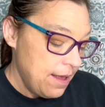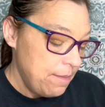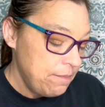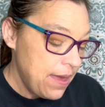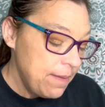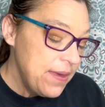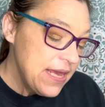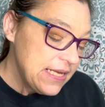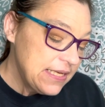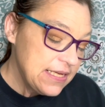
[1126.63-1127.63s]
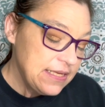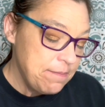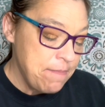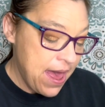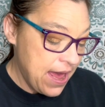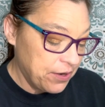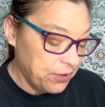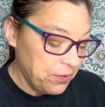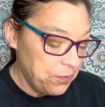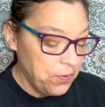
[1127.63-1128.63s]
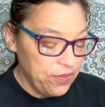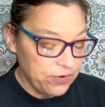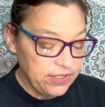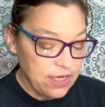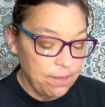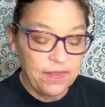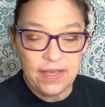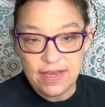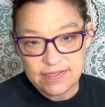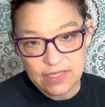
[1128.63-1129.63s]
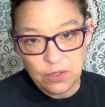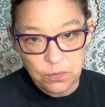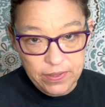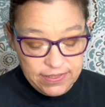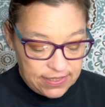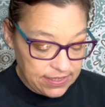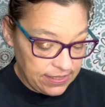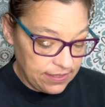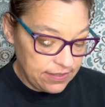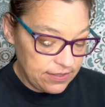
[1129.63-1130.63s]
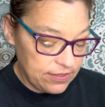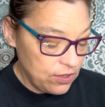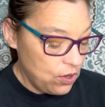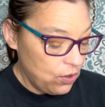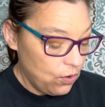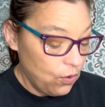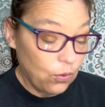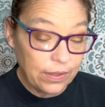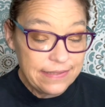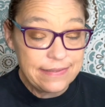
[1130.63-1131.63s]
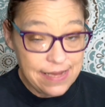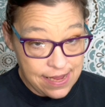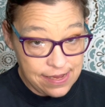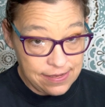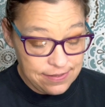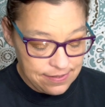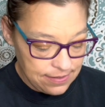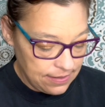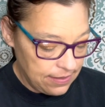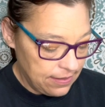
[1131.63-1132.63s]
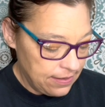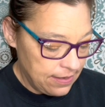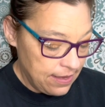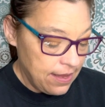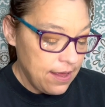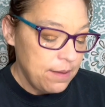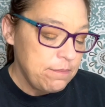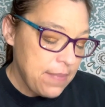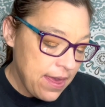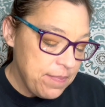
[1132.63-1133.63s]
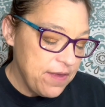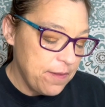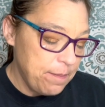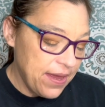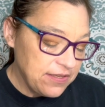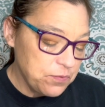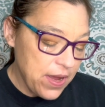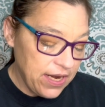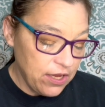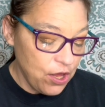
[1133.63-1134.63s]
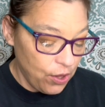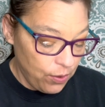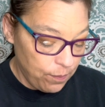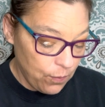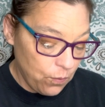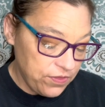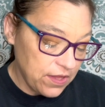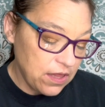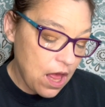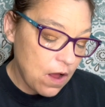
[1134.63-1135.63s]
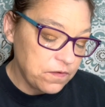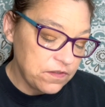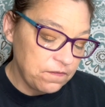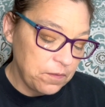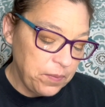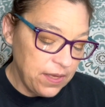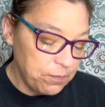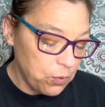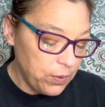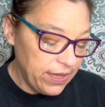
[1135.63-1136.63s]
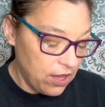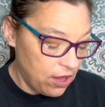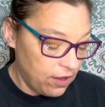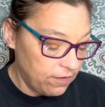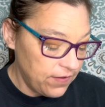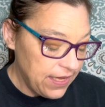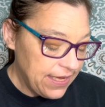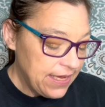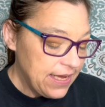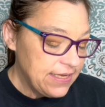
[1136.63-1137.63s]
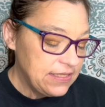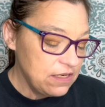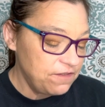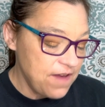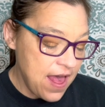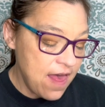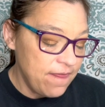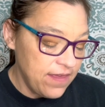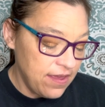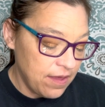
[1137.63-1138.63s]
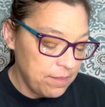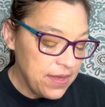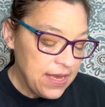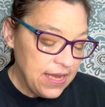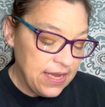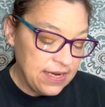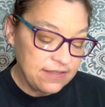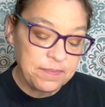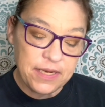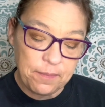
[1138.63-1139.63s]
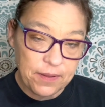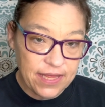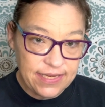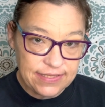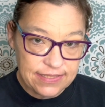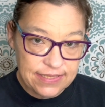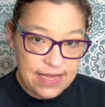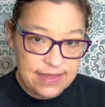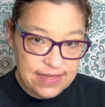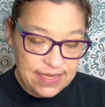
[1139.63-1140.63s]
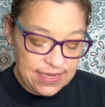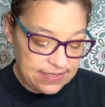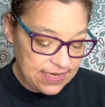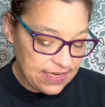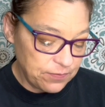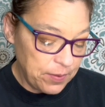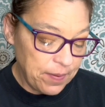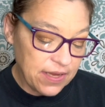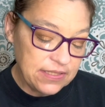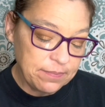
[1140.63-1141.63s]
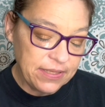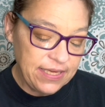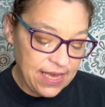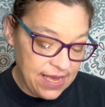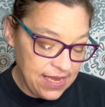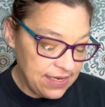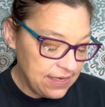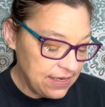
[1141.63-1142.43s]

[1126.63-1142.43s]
maybe it doesn't matter whether something is a coincidence or a sign Maybe the best way to cope with the loss of the people we love is to find them in as many places and things as we possibly can.